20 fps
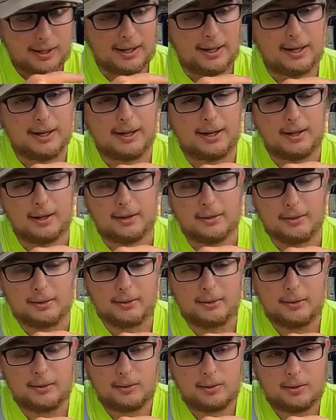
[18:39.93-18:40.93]
and
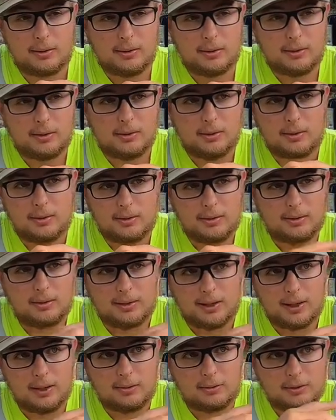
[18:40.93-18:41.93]

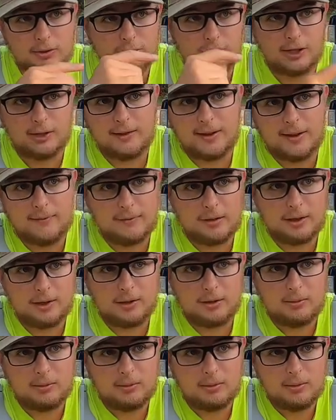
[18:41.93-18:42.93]
yeah, share that
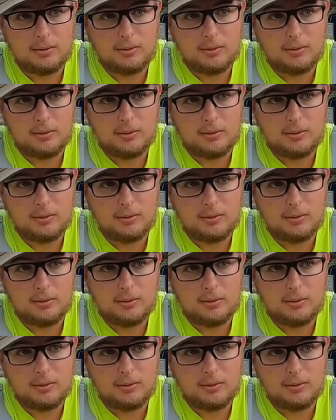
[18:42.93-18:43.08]
video